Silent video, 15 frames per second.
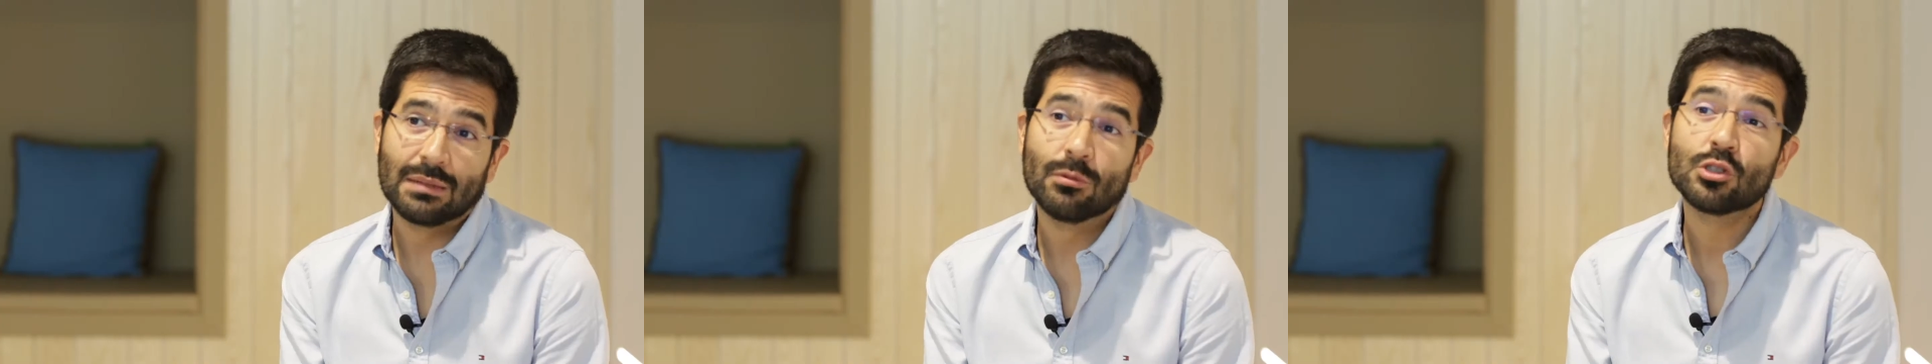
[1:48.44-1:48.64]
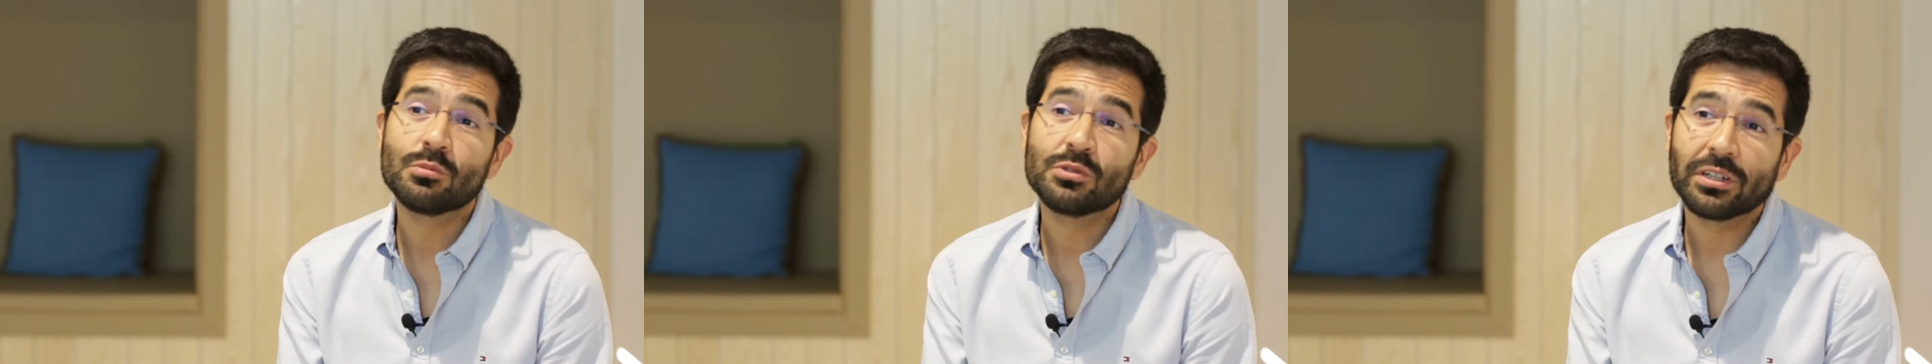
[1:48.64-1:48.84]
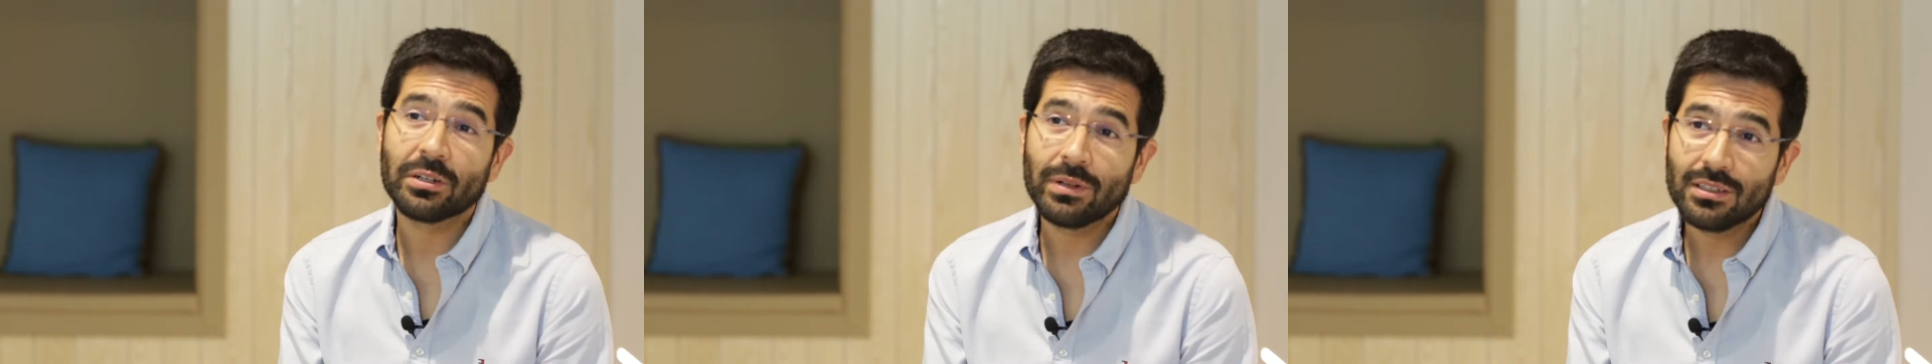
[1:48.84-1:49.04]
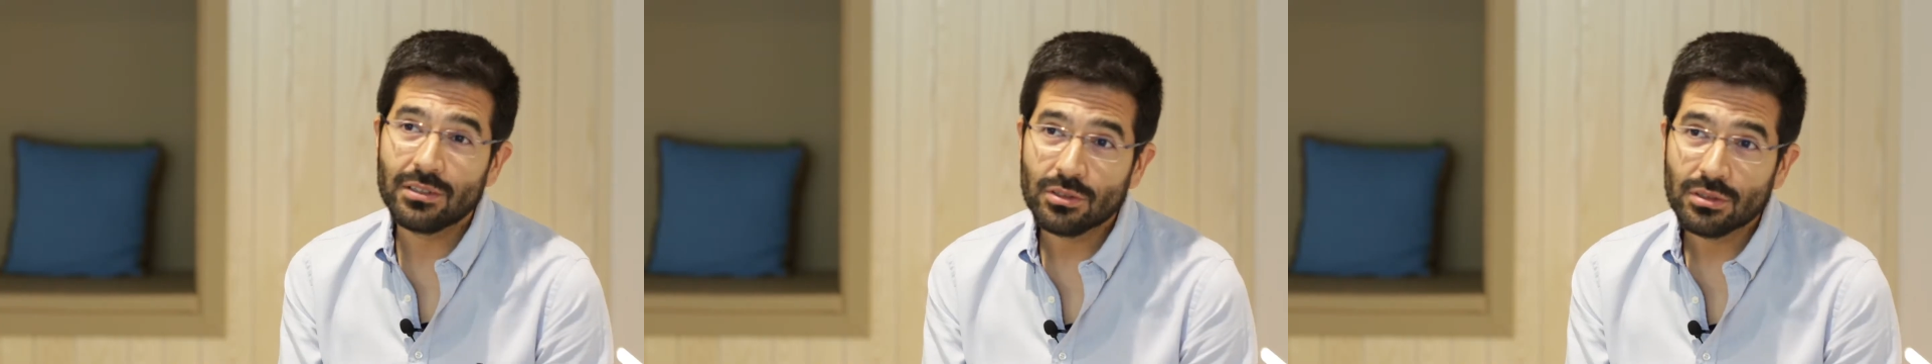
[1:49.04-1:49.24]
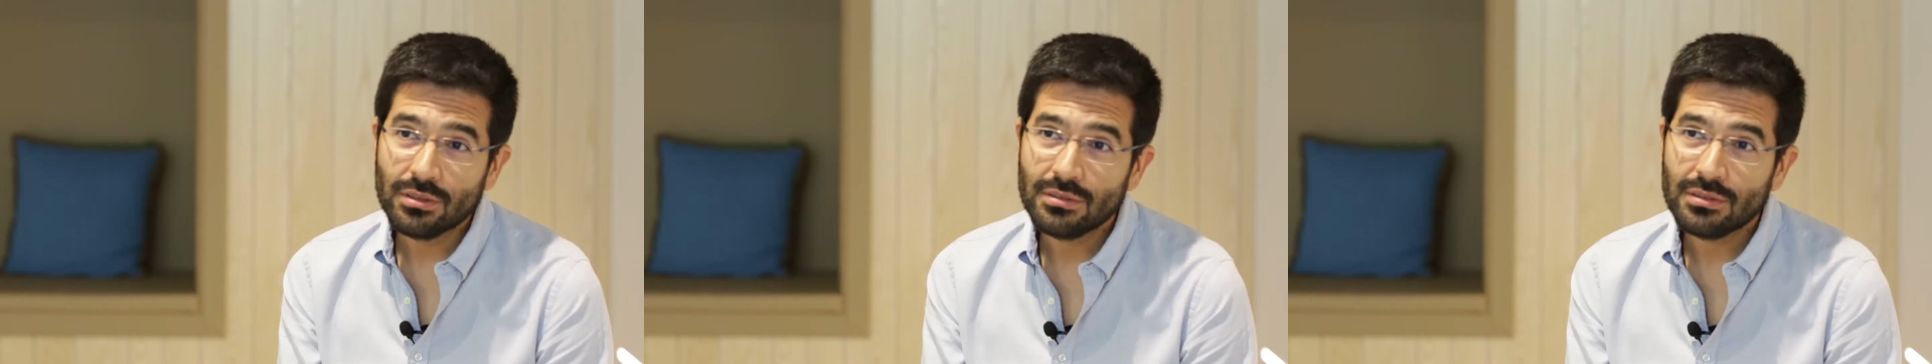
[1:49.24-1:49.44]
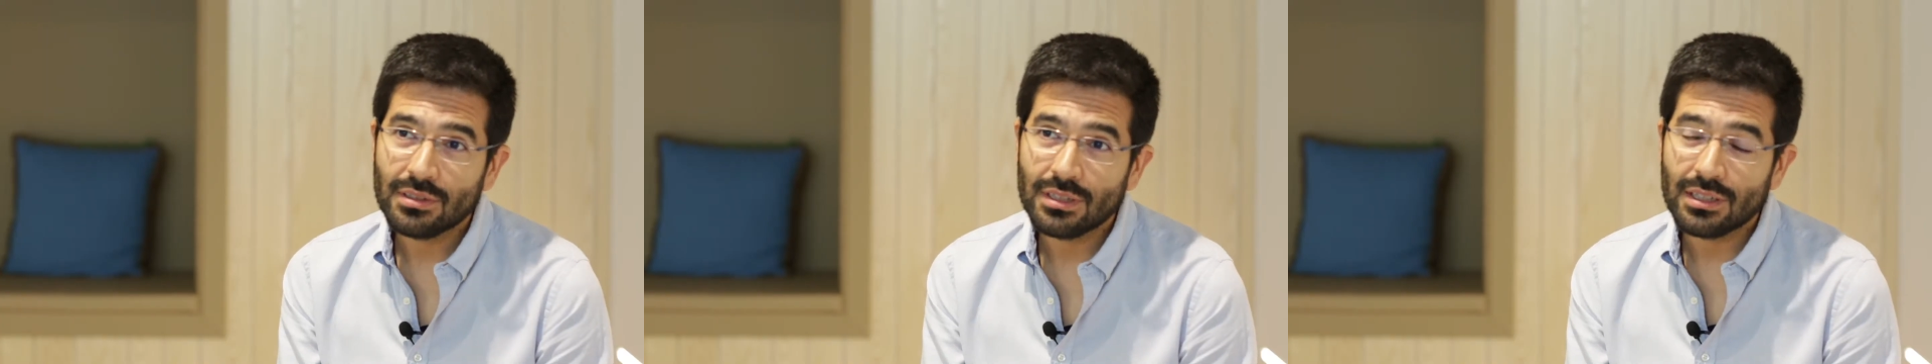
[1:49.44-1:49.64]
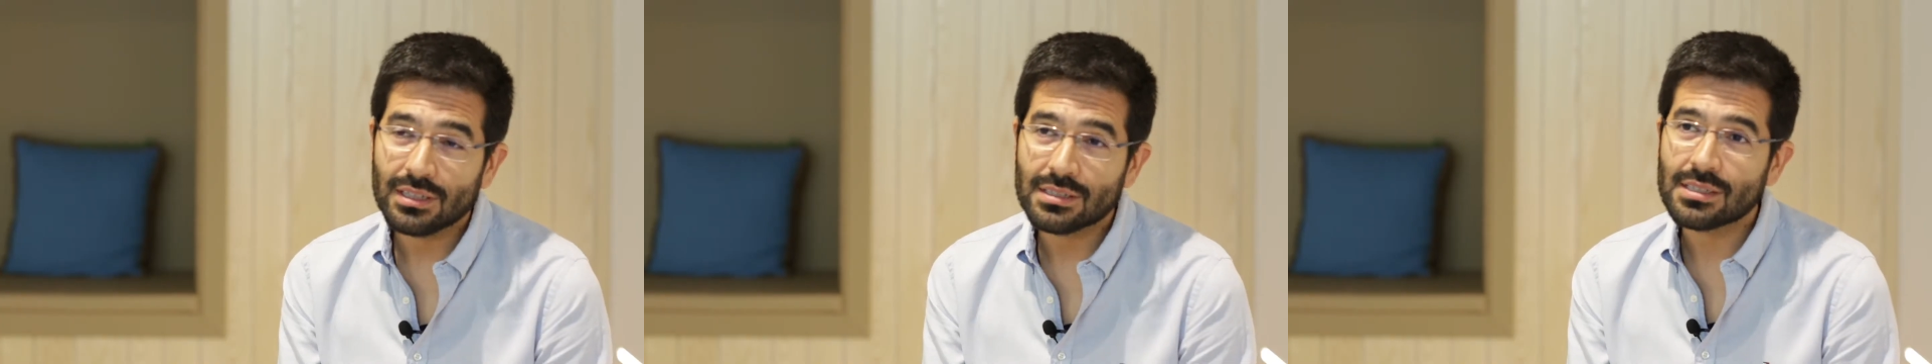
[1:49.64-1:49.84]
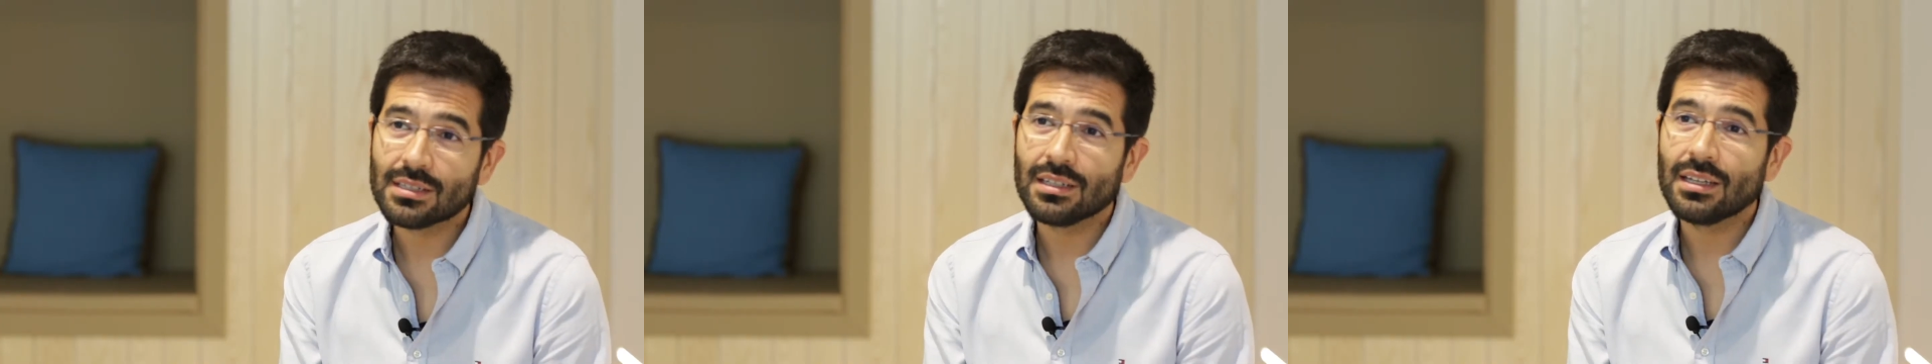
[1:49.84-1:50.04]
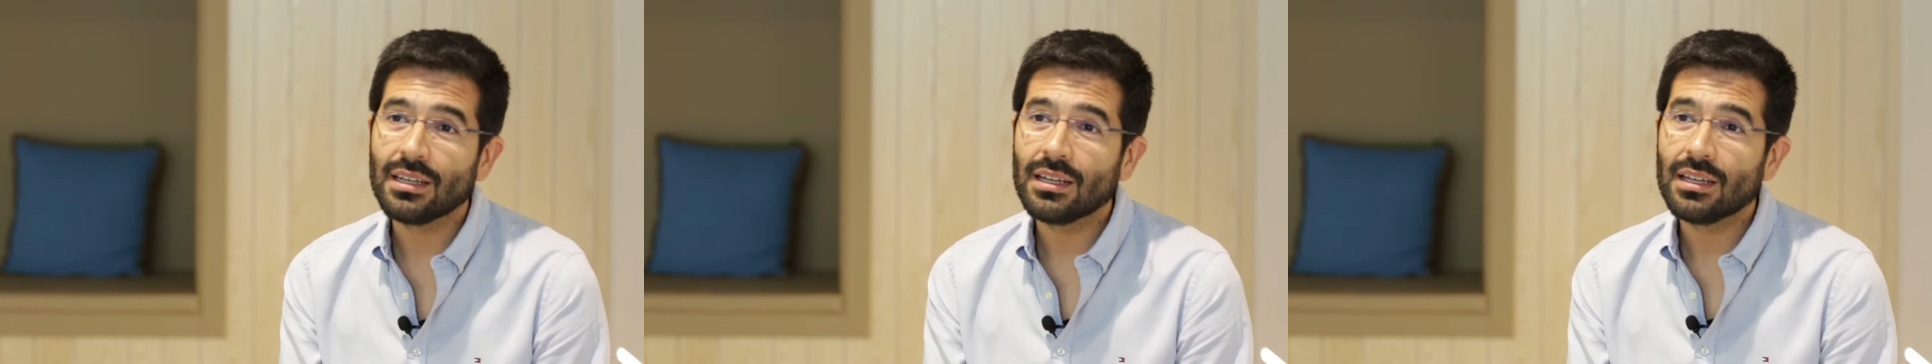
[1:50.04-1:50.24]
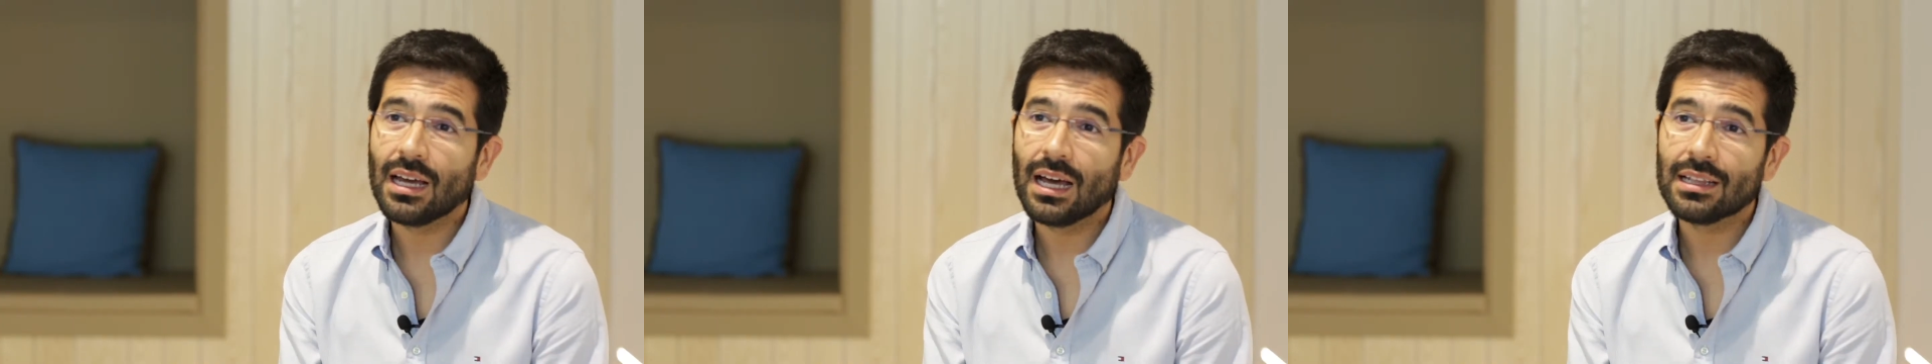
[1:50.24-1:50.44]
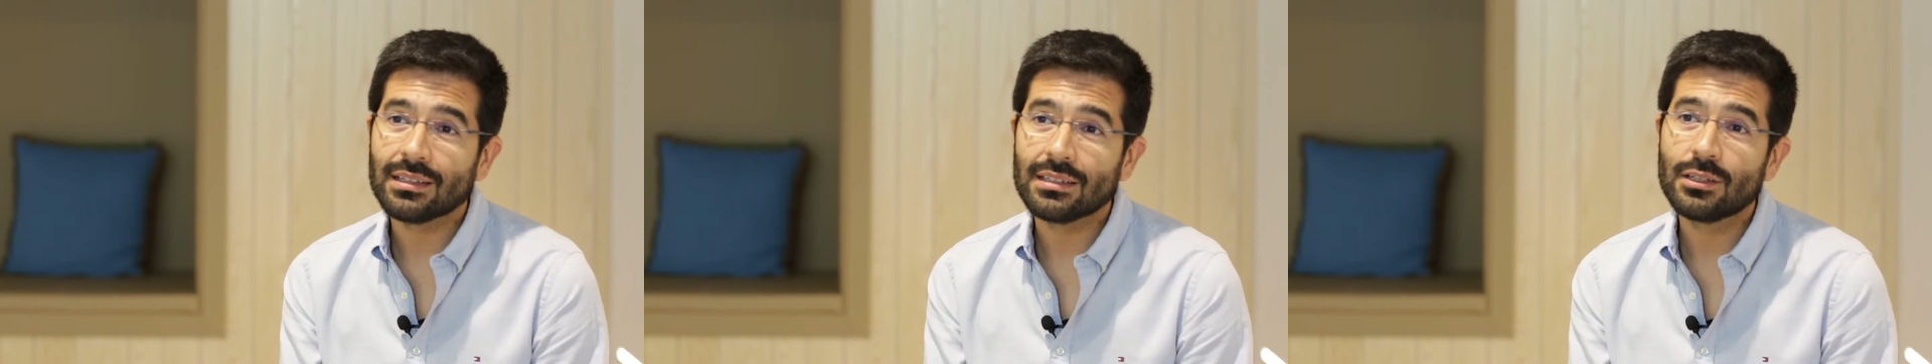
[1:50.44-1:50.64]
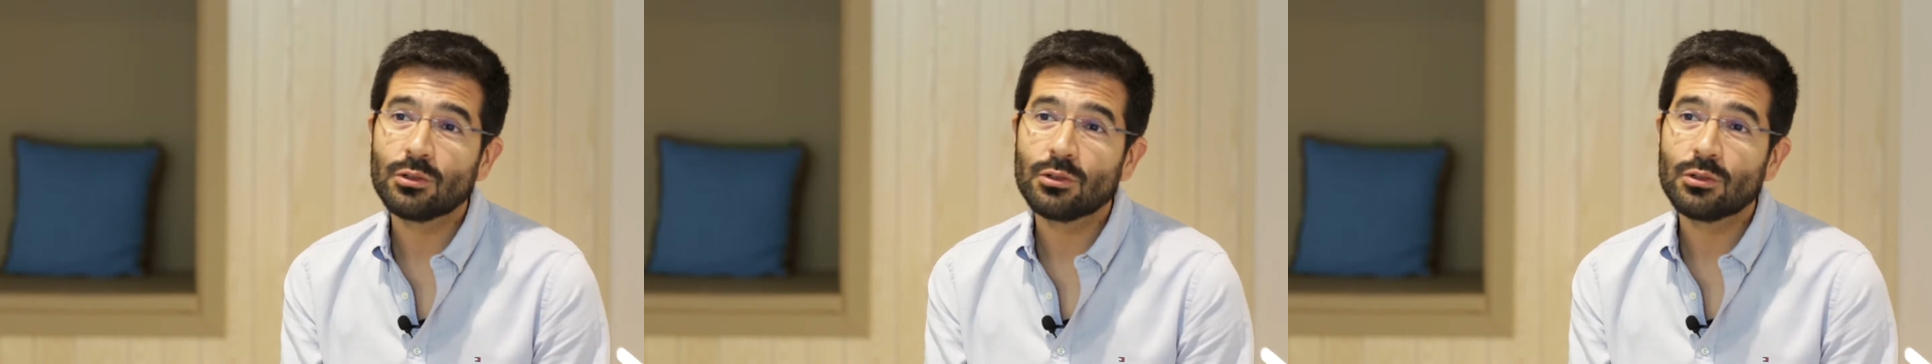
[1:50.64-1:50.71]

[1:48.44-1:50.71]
What we realize is that